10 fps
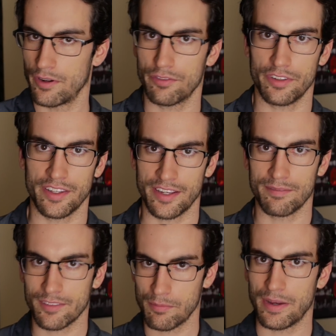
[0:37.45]
Hopefully they
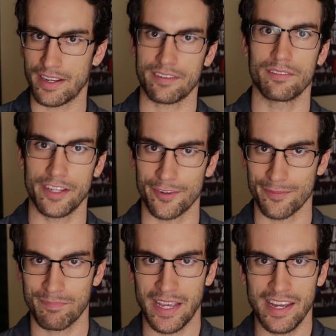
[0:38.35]
come back
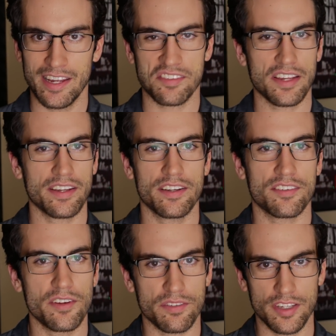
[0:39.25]
later. Second,
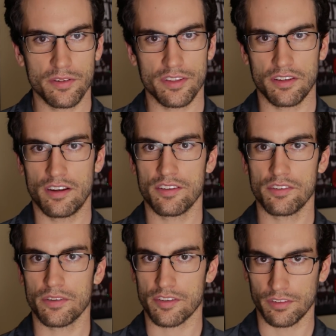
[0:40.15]
it's no secret that
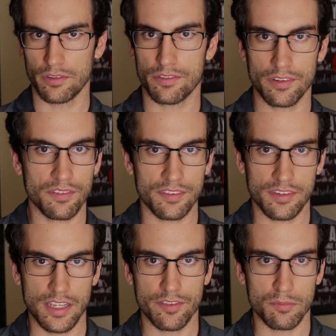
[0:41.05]
console exclusives
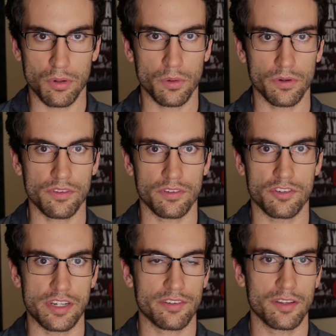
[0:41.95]
and even ports are
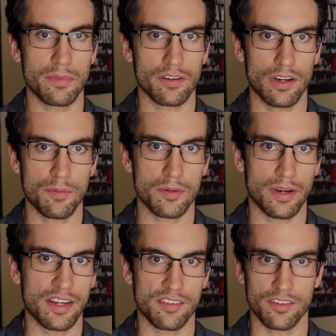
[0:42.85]
generally better
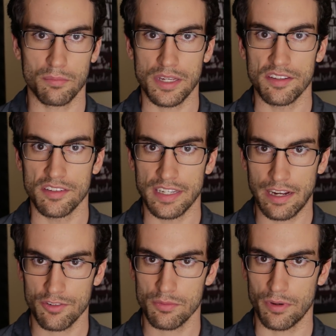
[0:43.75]
optimized than their PC
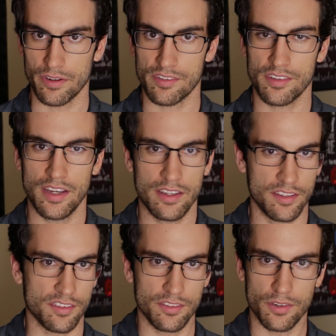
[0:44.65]
counterparts.
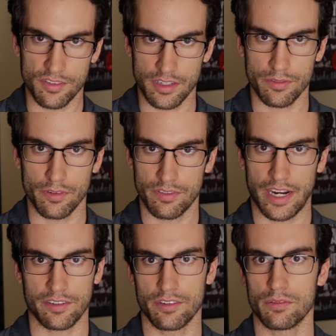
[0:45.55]
This is due to several
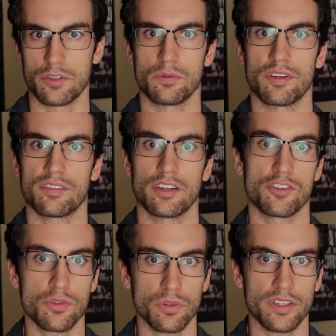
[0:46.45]
factors, which we'll discuss
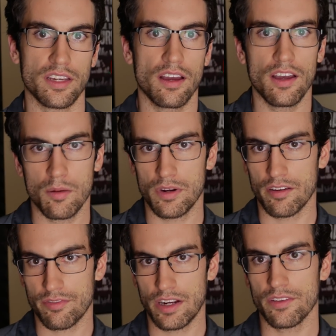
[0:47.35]
shortly, but
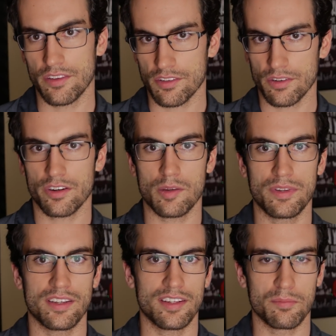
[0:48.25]
I've found that this
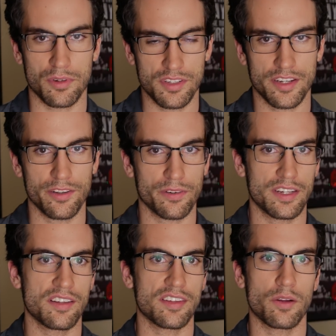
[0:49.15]
argument in particular
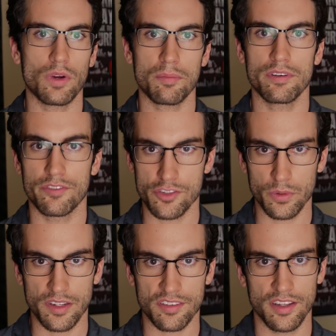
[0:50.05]
is a weapon of
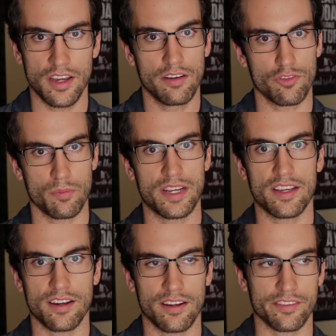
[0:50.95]
choice for
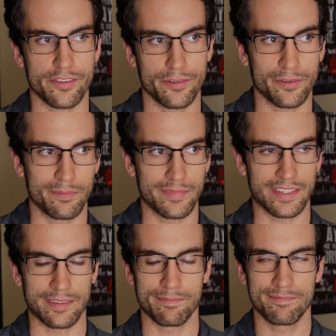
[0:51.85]
many console
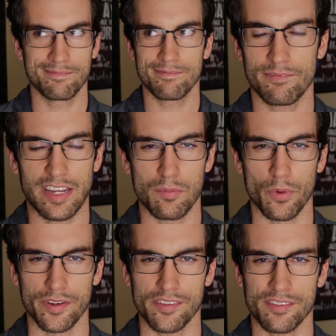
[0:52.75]
uh,
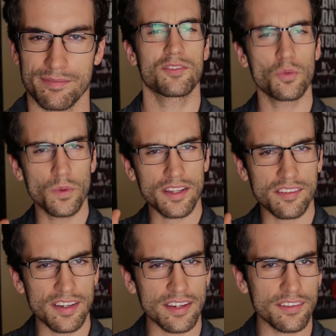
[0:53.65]
fanboys. So what
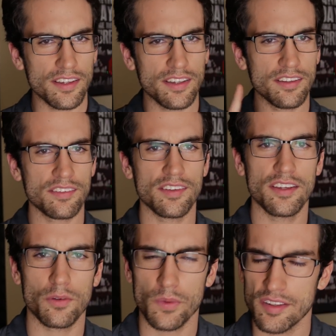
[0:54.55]
exactly is
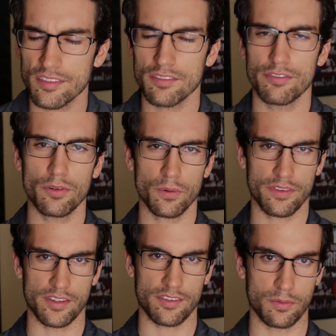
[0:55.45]
the reason for
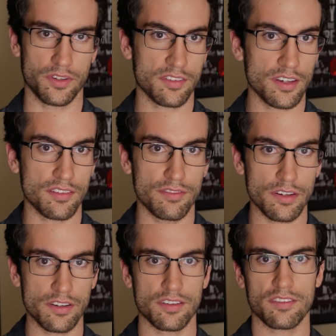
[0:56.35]
this? We'll discuss
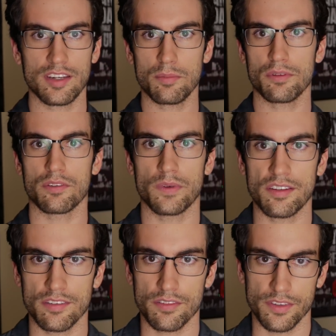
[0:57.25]
various examples and
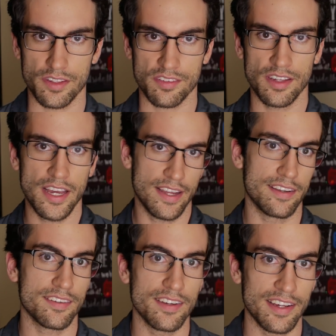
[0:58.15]
reasons for this
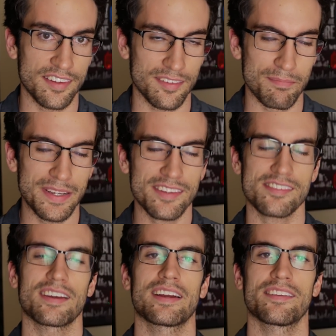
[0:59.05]
in today's Minute
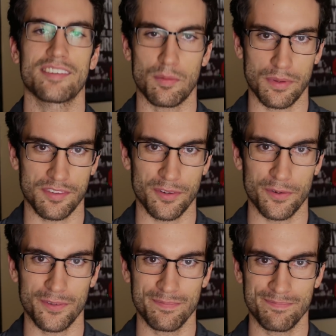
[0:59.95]
Science episode.